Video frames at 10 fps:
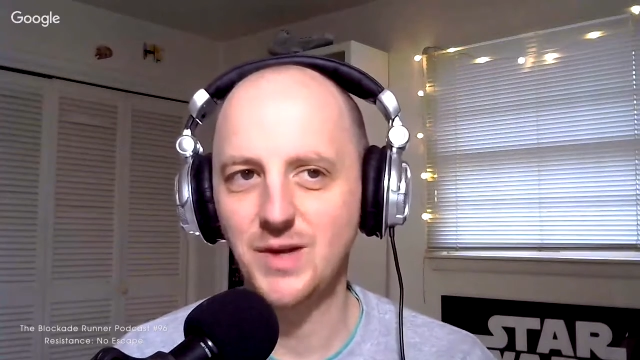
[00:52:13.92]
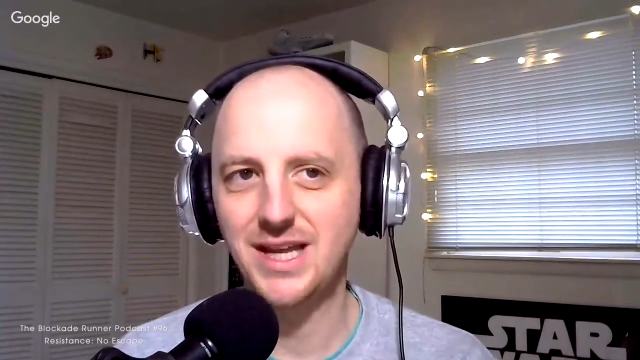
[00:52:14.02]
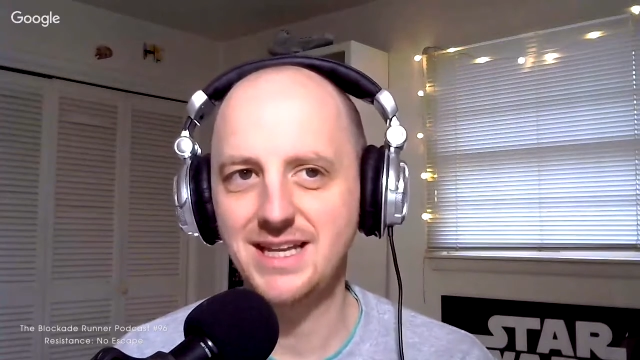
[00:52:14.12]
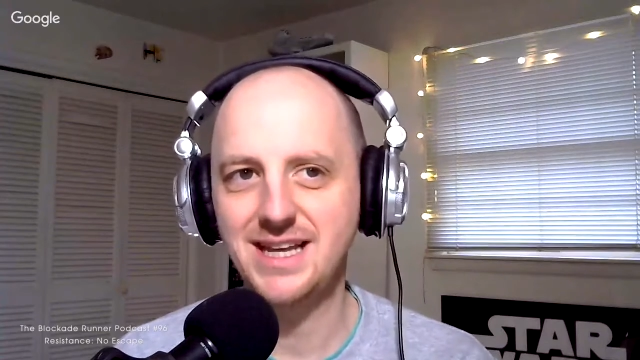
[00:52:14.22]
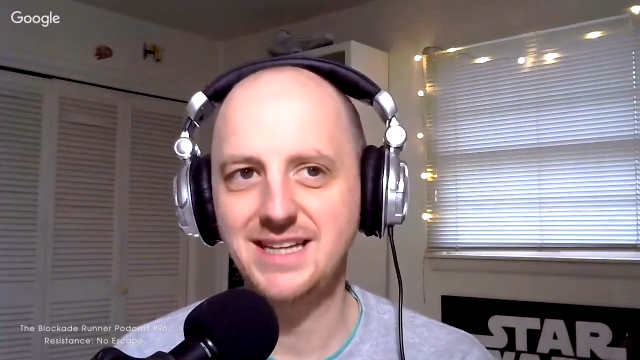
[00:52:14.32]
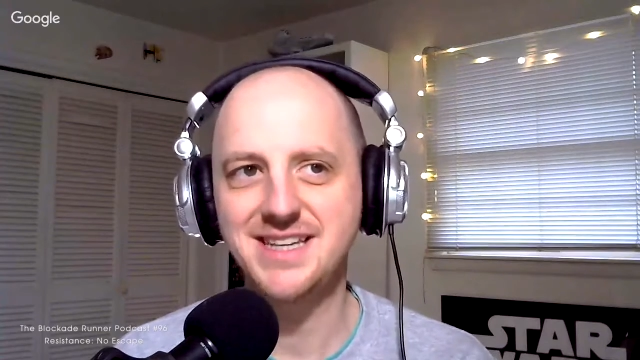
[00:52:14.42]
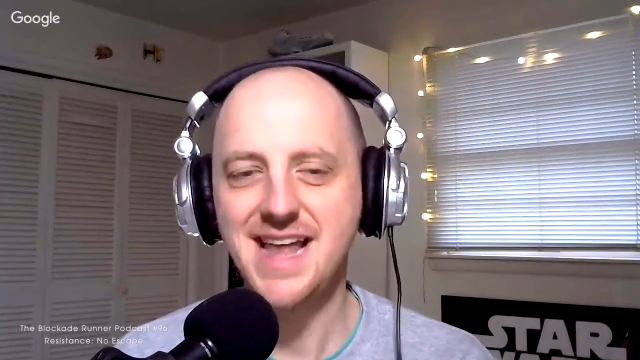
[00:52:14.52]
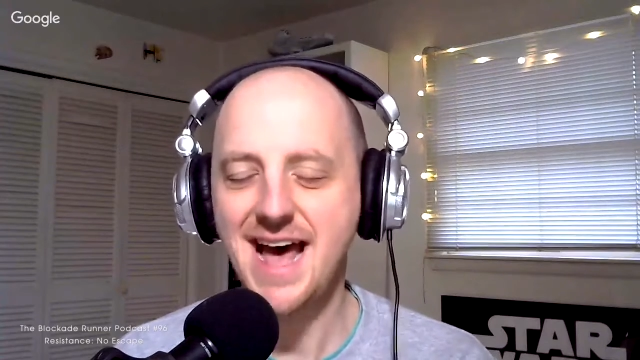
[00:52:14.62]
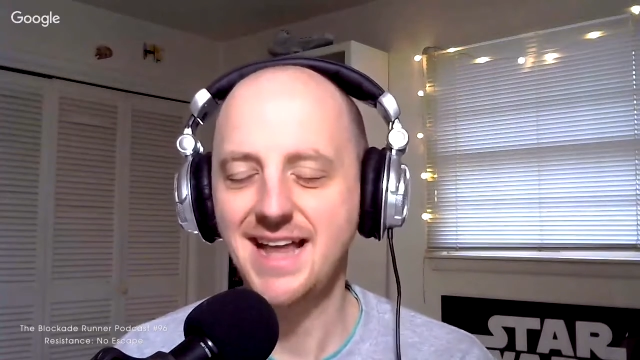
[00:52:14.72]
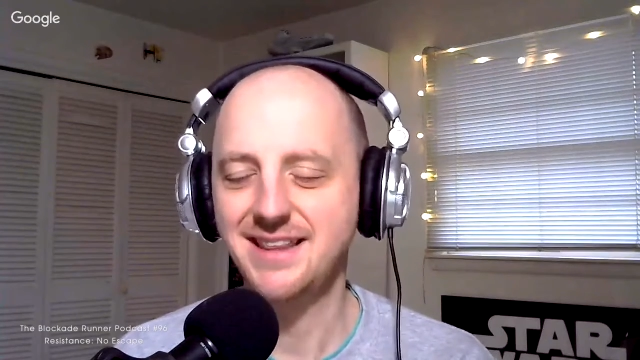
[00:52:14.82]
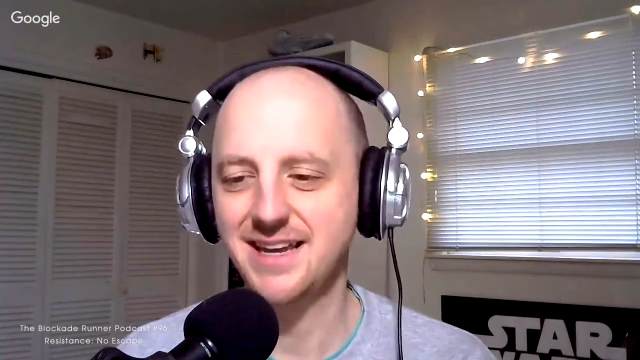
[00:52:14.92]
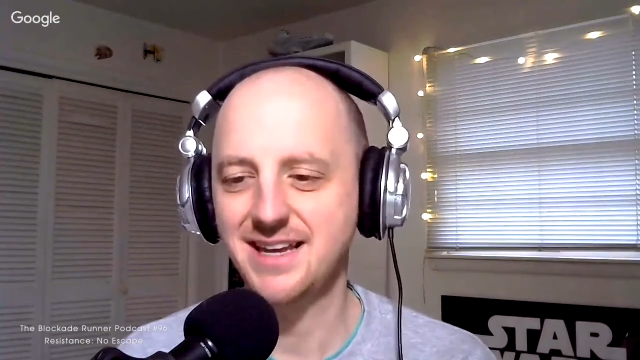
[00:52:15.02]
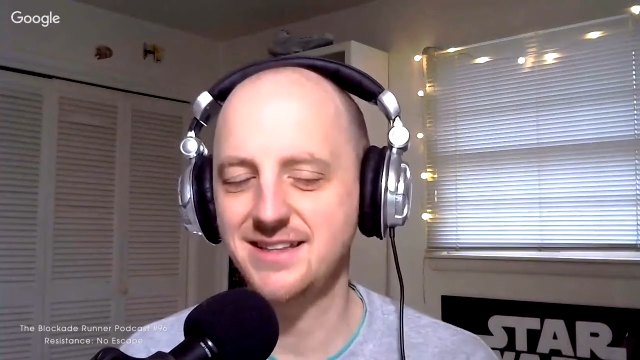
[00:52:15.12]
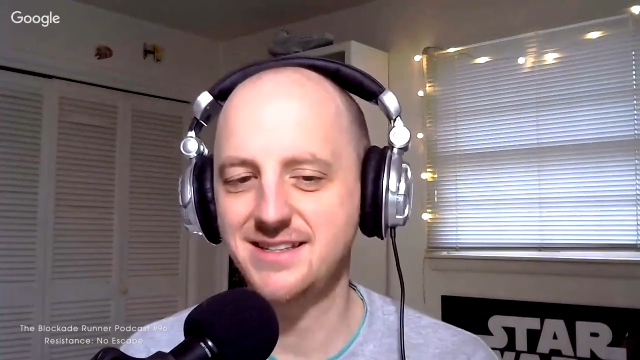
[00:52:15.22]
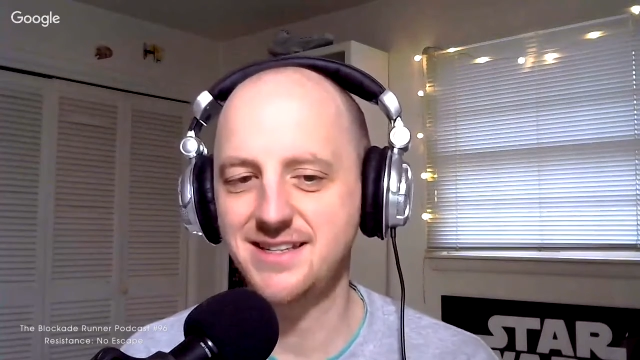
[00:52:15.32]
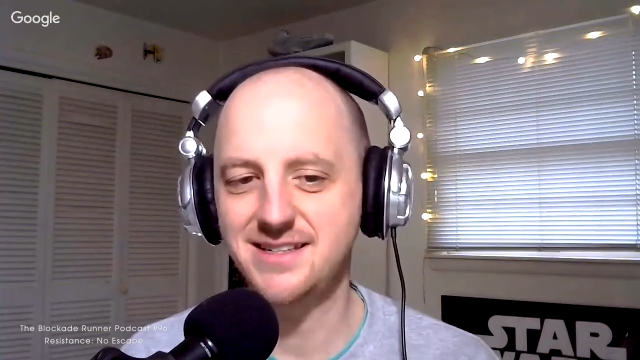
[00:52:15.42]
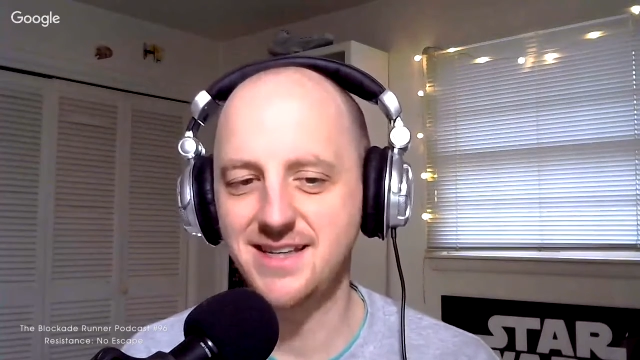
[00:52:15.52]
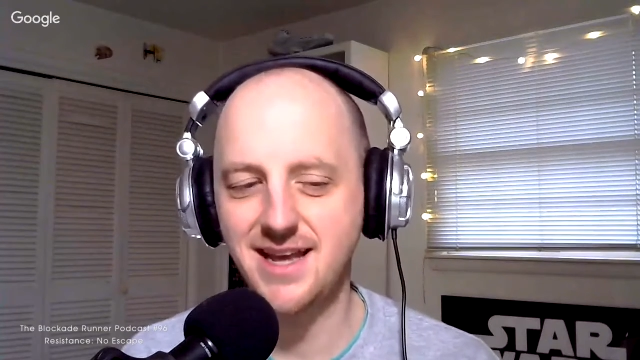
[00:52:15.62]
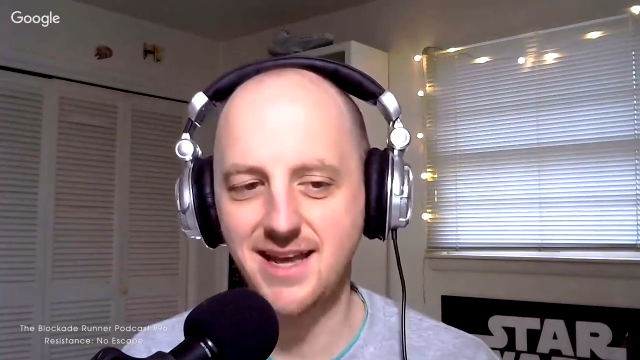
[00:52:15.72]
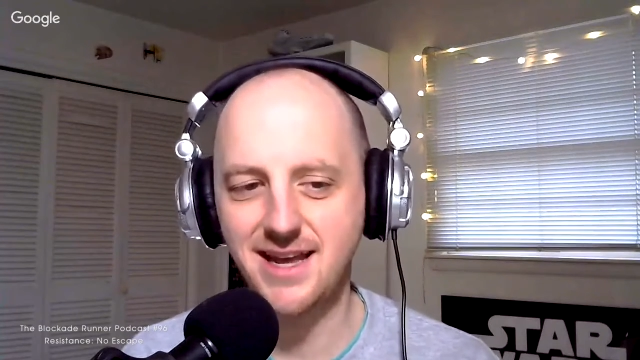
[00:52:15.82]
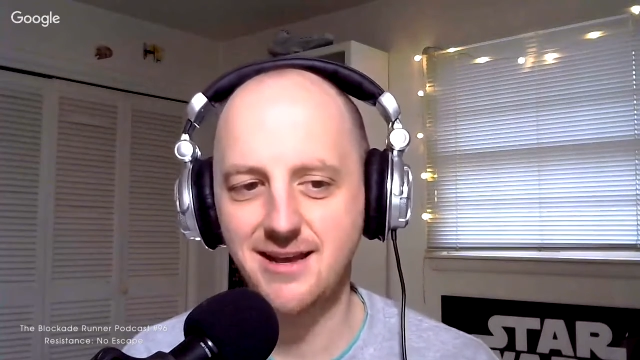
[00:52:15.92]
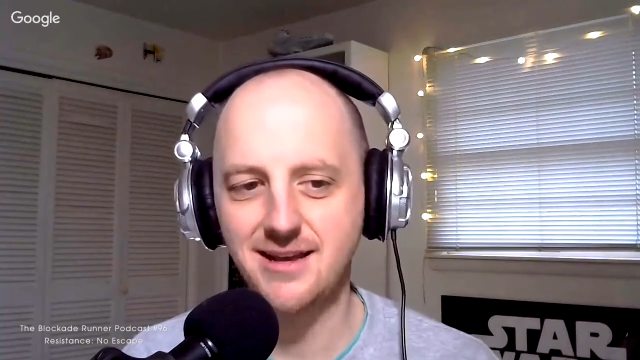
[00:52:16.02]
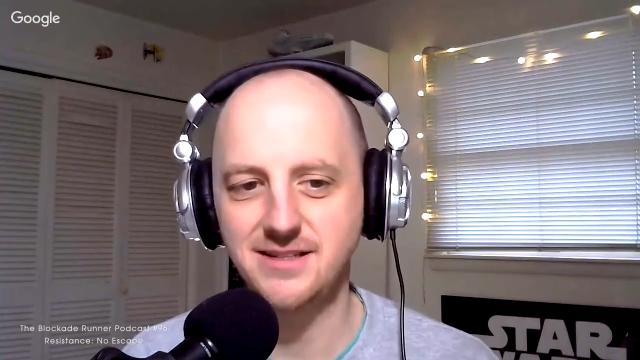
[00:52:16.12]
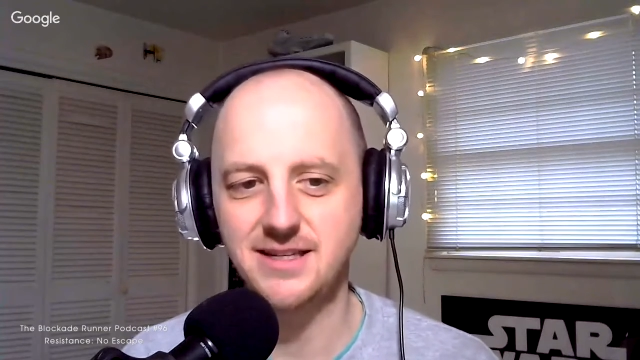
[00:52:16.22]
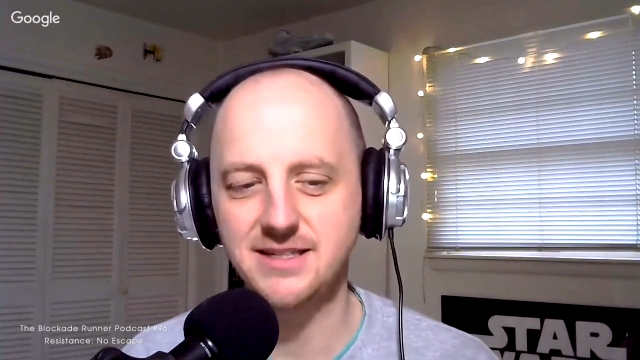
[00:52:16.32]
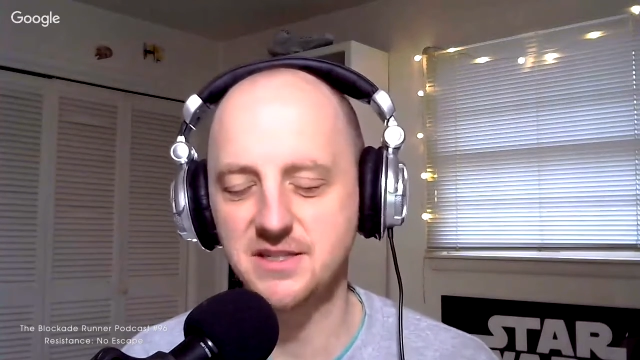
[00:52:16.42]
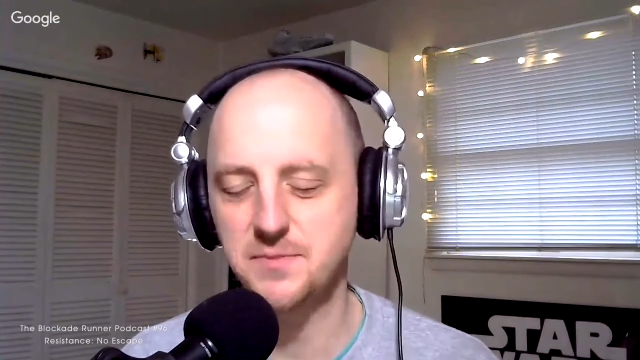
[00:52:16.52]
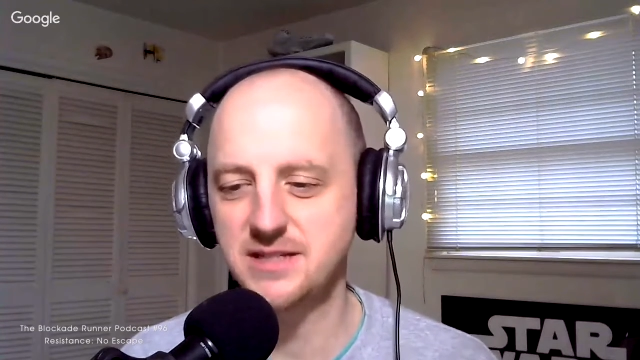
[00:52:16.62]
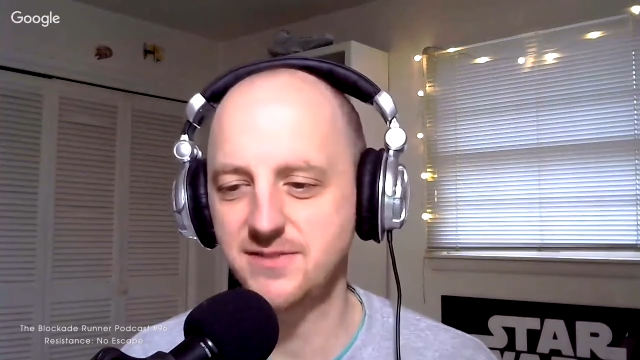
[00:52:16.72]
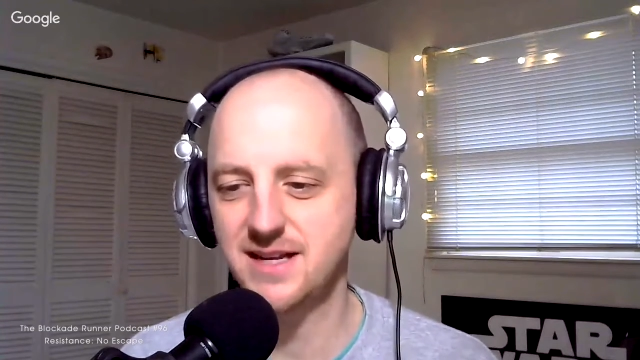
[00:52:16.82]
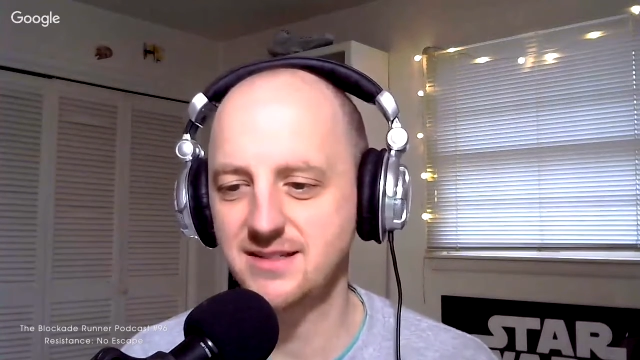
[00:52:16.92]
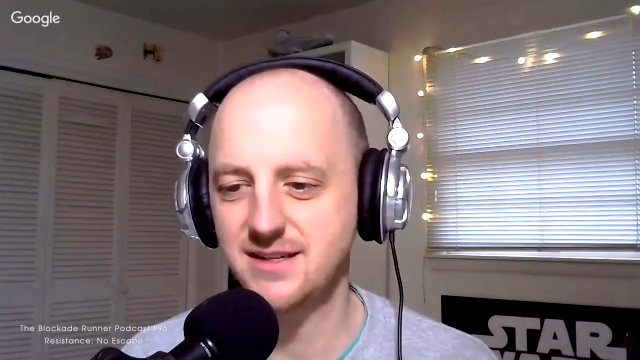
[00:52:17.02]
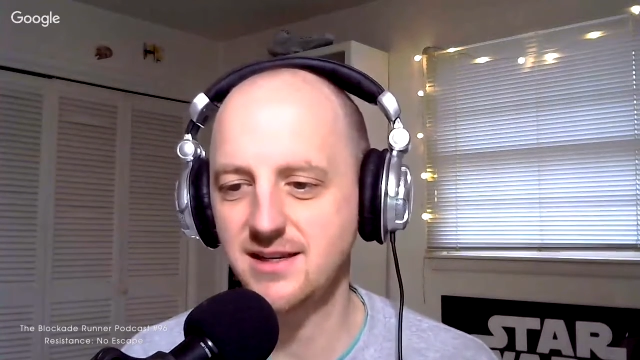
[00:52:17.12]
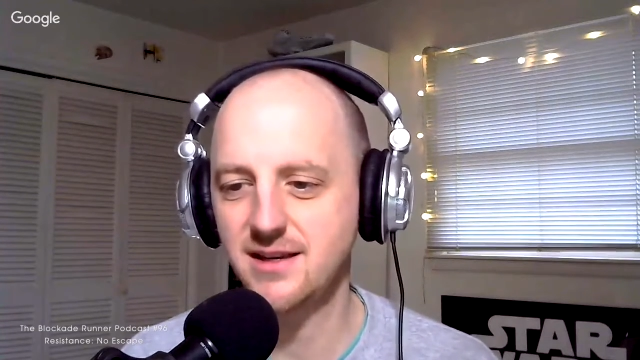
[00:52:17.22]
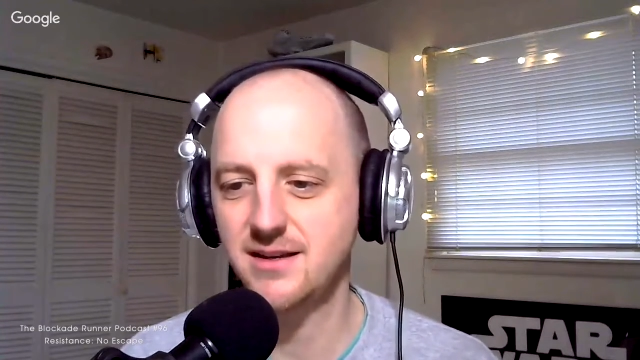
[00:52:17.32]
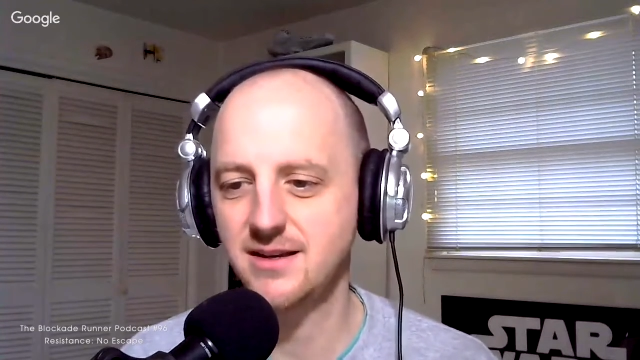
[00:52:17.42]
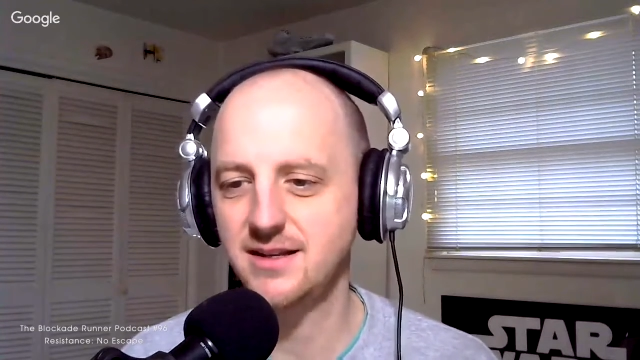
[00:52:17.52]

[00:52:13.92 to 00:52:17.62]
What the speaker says: it's not like this is it's a space fantasy.